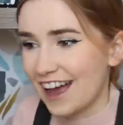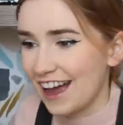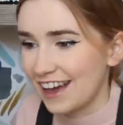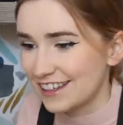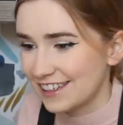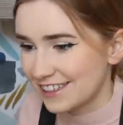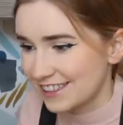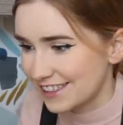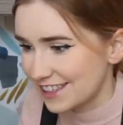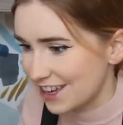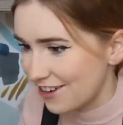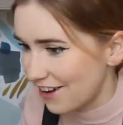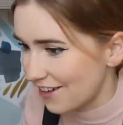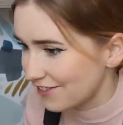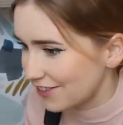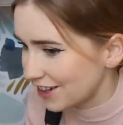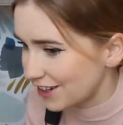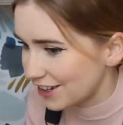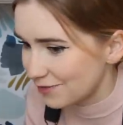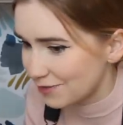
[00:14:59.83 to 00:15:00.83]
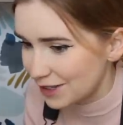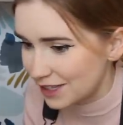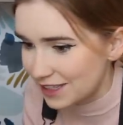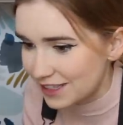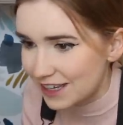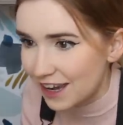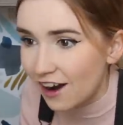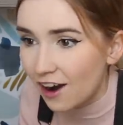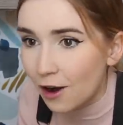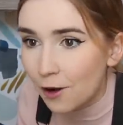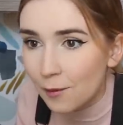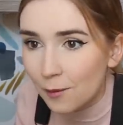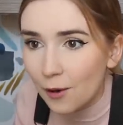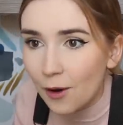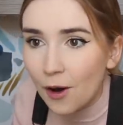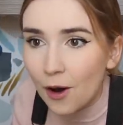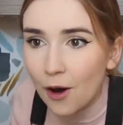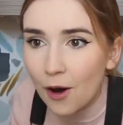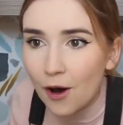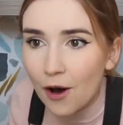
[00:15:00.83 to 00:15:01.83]
I just know I'm gonna be
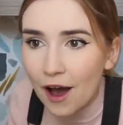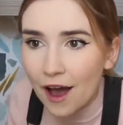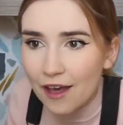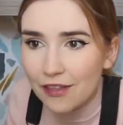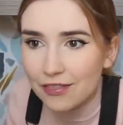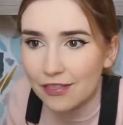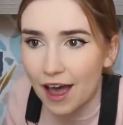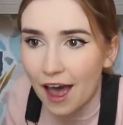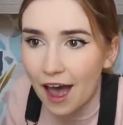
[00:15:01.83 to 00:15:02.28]
terrible at